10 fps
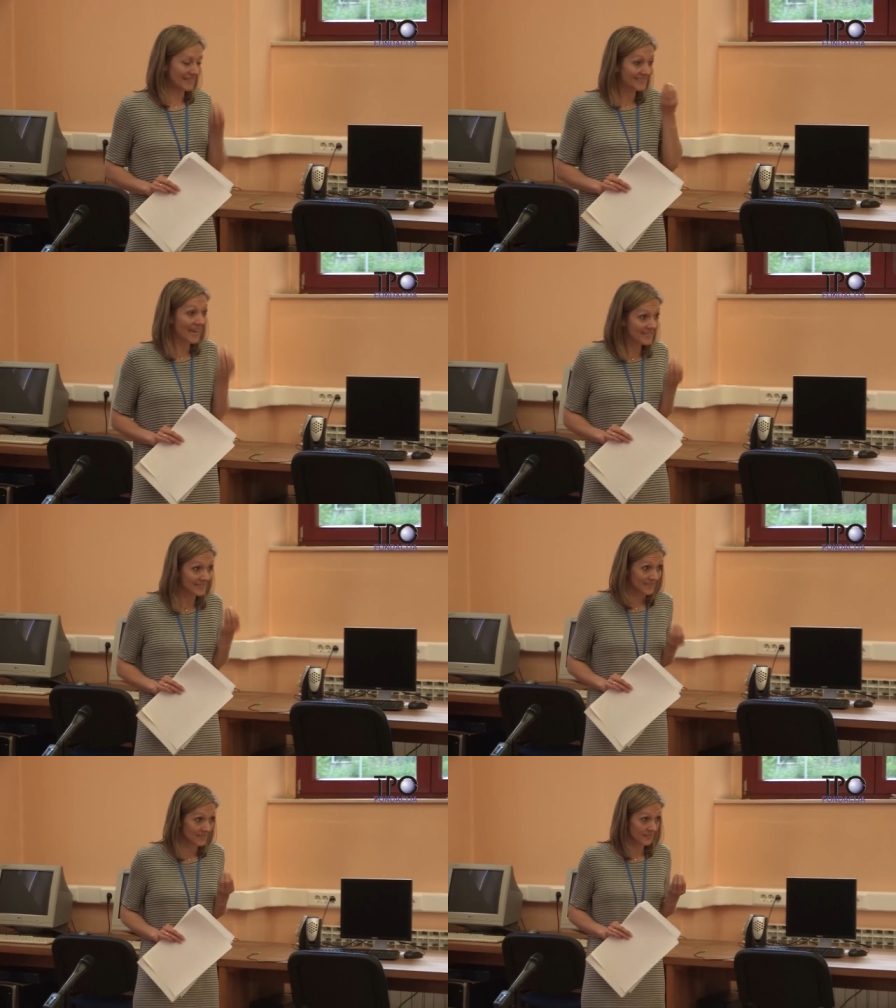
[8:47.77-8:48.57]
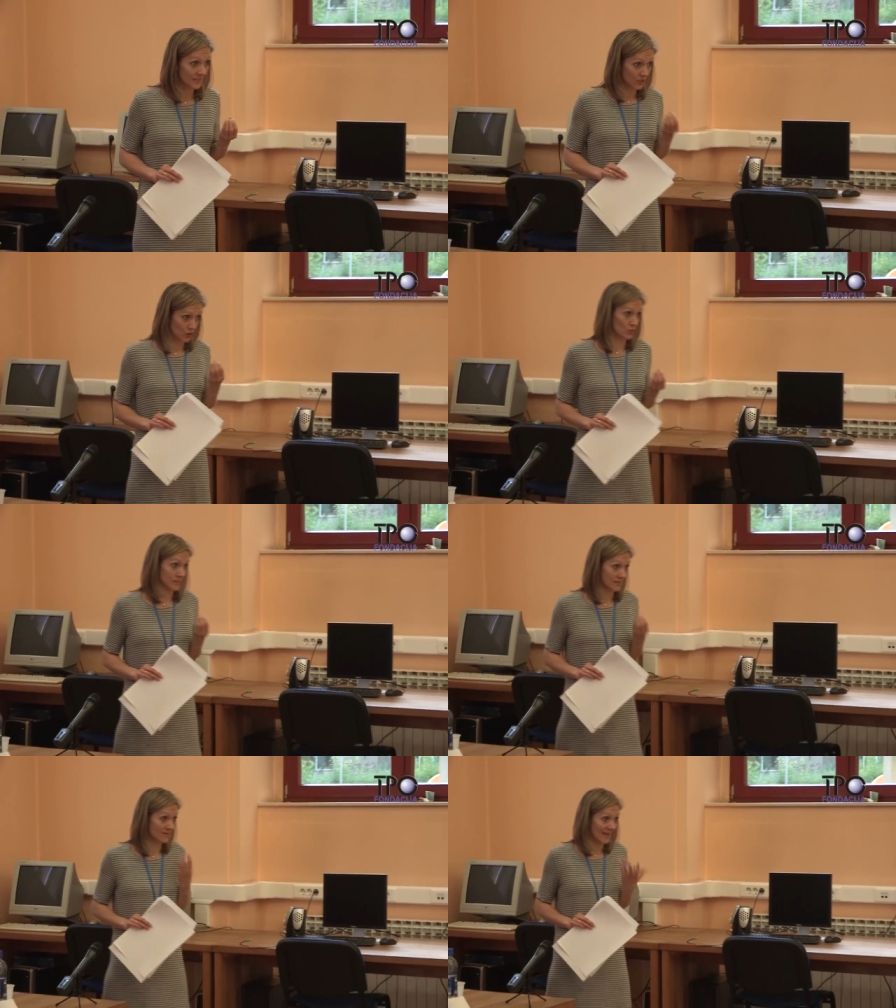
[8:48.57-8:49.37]
attended
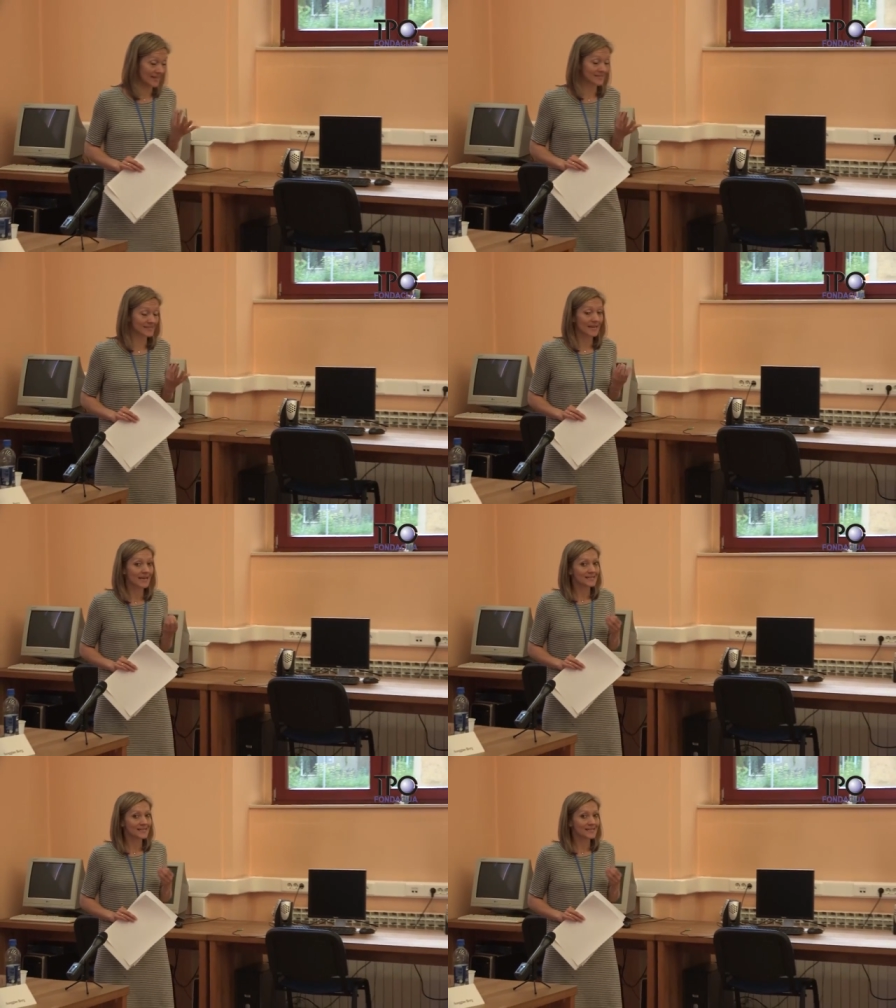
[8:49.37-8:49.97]
those events